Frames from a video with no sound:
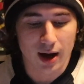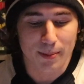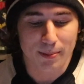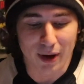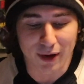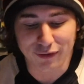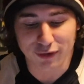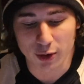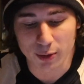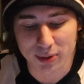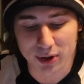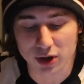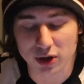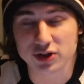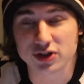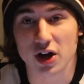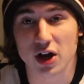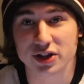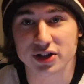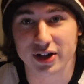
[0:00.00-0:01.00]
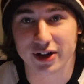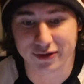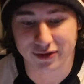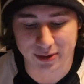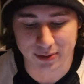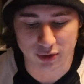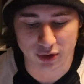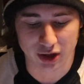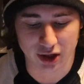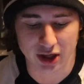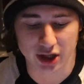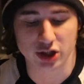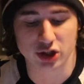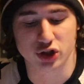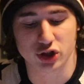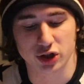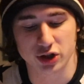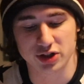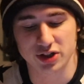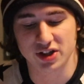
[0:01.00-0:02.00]
Buffalo Bills also have some really good
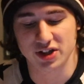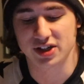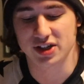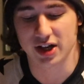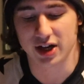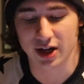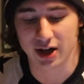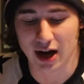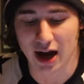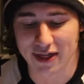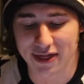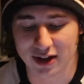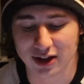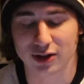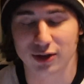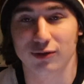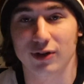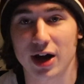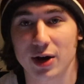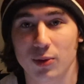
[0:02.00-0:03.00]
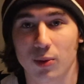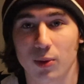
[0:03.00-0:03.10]
jerseys here. I think the red,